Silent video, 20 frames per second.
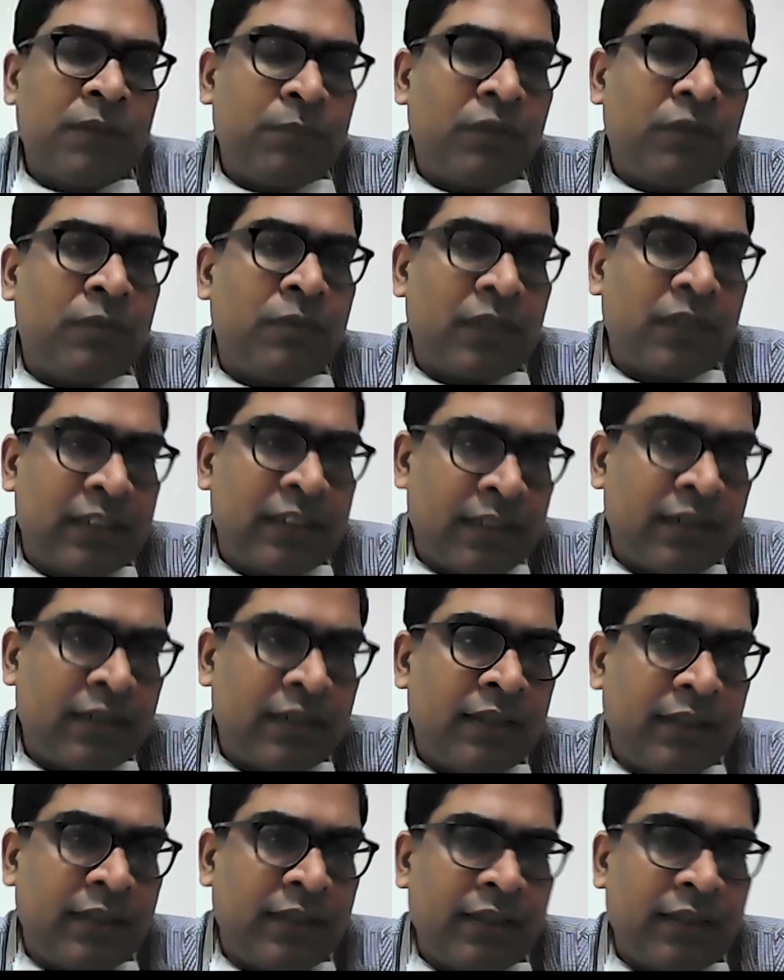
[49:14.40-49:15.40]
who are
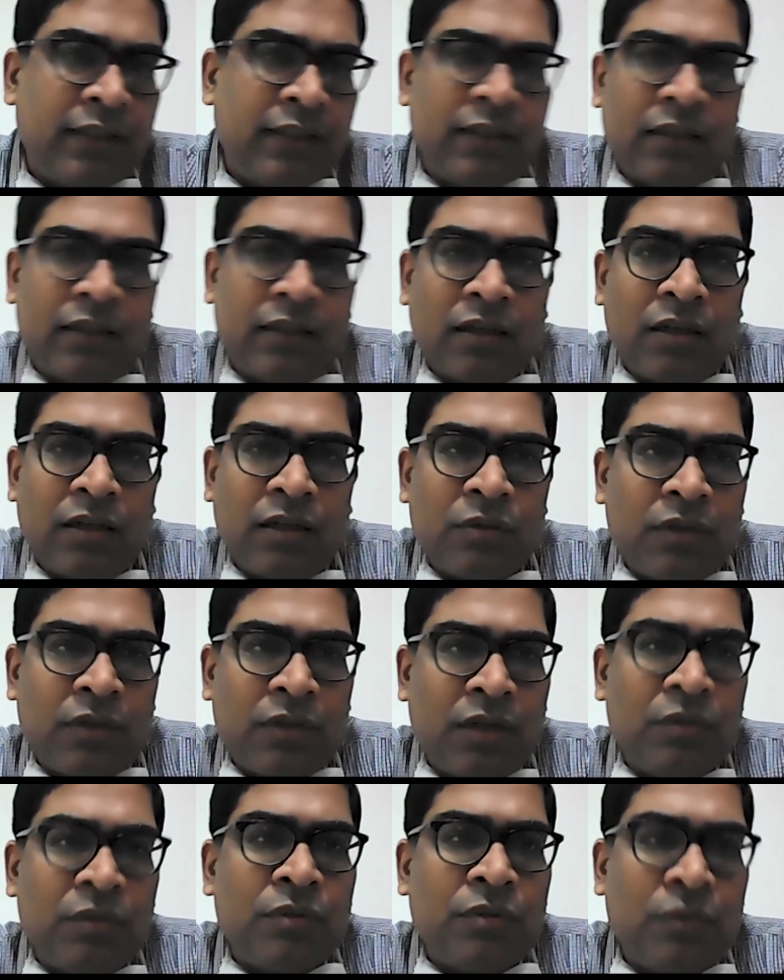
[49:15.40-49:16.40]
generating data,
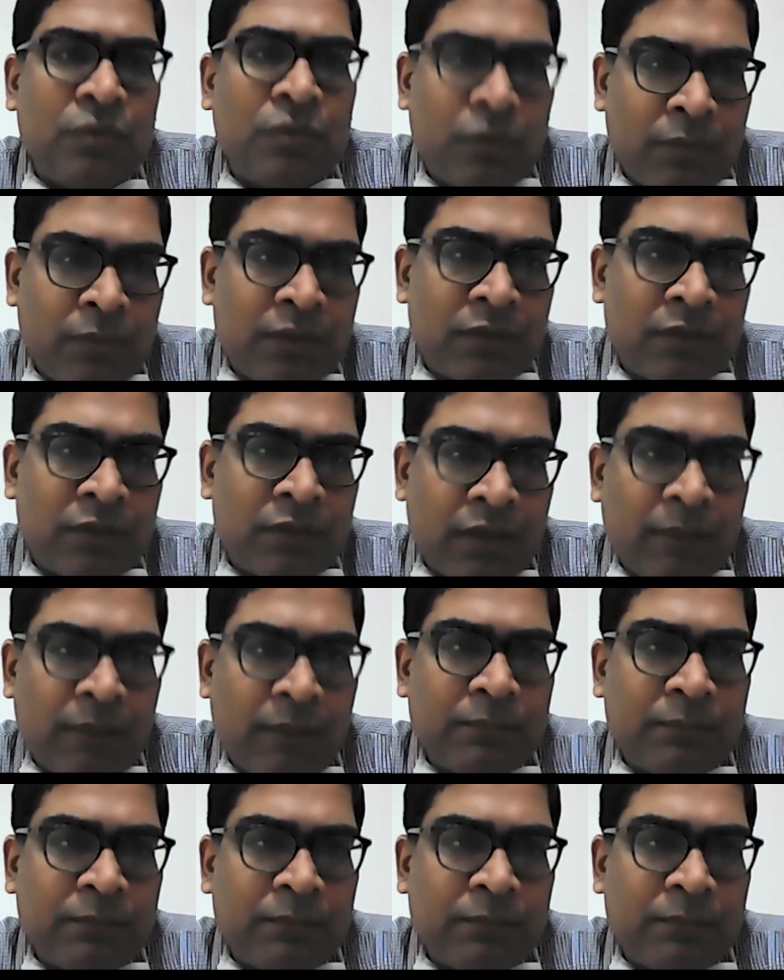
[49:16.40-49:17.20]
how to go about that?